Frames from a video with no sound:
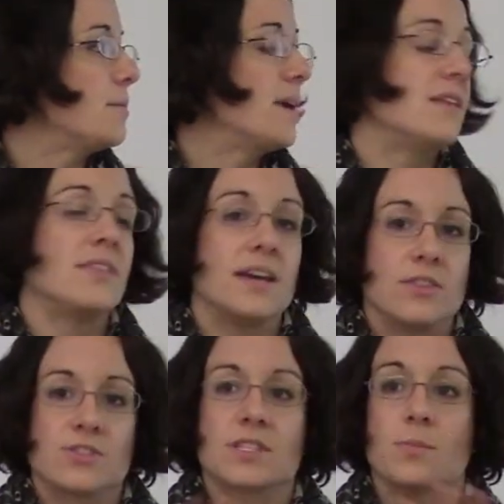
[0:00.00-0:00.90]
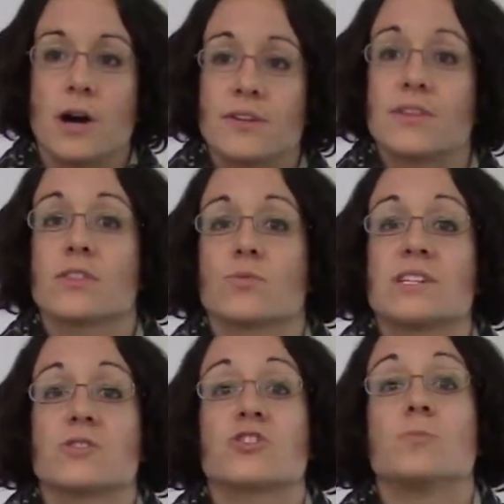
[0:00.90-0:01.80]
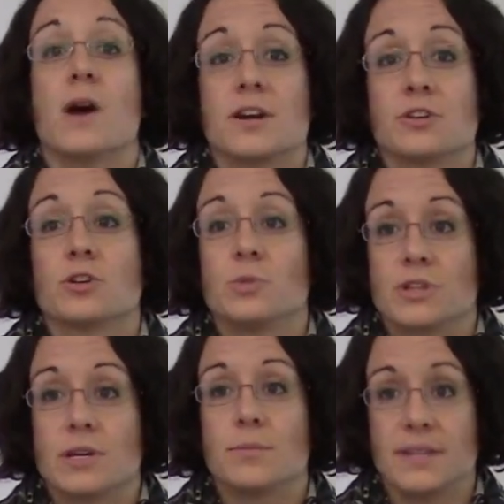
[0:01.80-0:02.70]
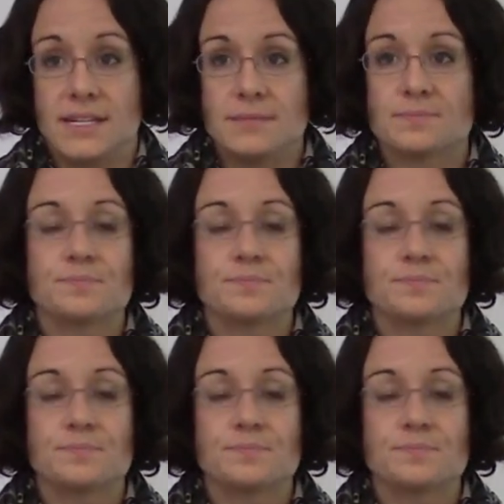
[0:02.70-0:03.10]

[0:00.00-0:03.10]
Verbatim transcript: and then there's the part that the research monitor will complete.